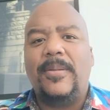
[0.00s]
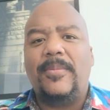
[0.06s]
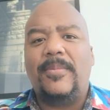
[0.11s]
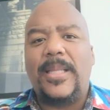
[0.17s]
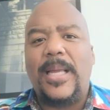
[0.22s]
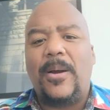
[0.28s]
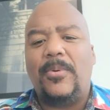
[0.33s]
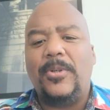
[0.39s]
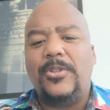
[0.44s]

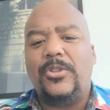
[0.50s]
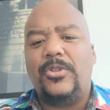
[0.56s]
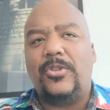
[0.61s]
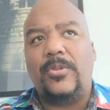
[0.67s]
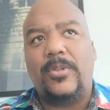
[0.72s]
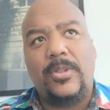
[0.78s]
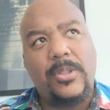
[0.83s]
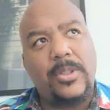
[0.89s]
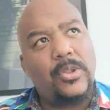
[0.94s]
that was
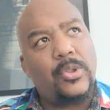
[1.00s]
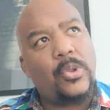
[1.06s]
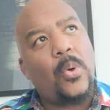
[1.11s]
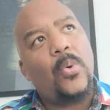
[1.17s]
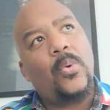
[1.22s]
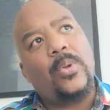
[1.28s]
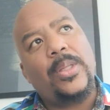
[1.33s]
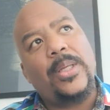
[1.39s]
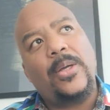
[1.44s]

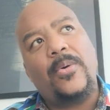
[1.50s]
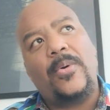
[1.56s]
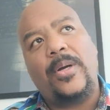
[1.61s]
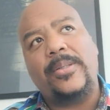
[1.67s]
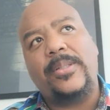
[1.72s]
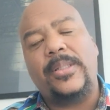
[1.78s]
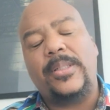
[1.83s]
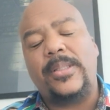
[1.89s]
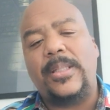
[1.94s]
solely
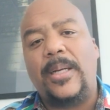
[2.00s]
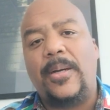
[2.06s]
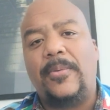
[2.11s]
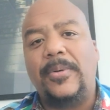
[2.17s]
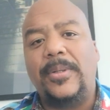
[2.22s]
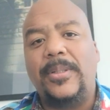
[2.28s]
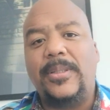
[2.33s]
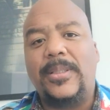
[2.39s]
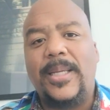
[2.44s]
going to sell
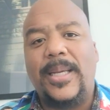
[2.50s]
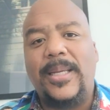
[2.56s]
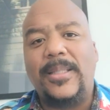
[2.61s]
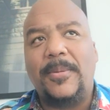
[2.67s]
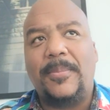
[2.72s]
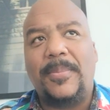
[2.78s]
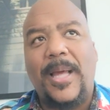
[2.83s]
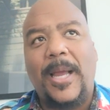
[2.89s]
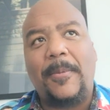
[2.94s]
real estate
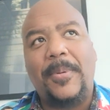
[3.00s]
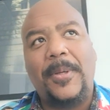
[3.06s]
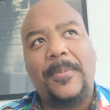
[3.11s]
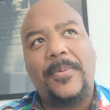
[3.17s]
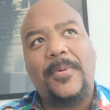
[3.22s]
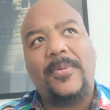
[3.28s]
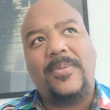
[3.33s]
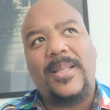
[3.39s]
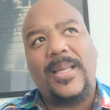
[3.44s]
to Black people.